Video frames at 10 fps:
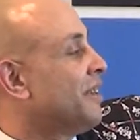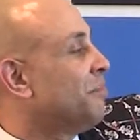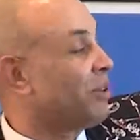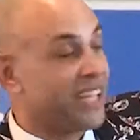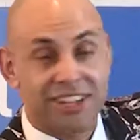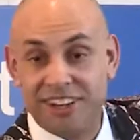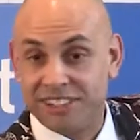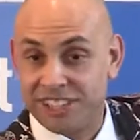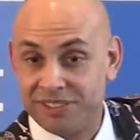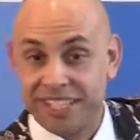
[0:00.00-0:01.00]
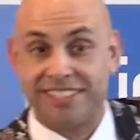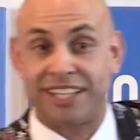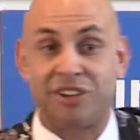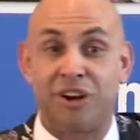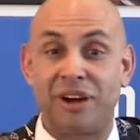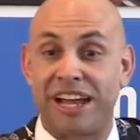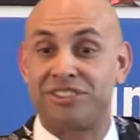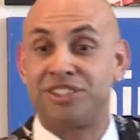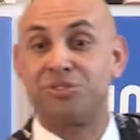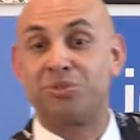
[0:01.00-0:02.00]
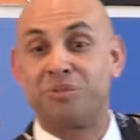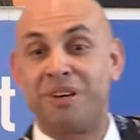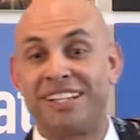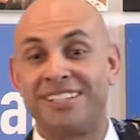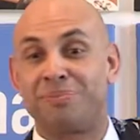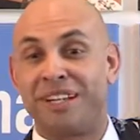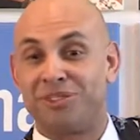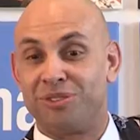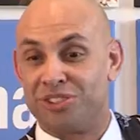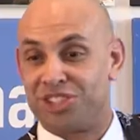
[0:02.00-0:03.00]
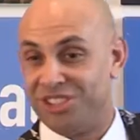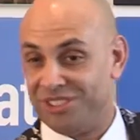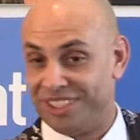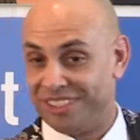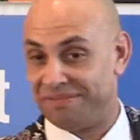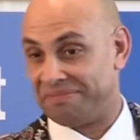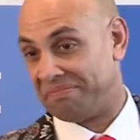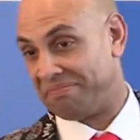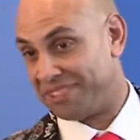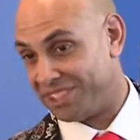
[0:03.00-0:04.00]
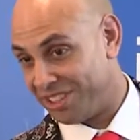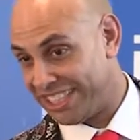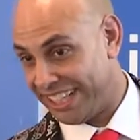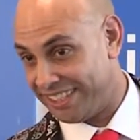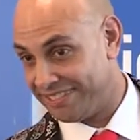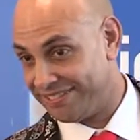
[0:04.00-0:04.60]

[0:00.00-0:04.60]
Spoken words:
What they can't do is sell the whole house and use all the money and spend it all on shoes. Sorry, Jane.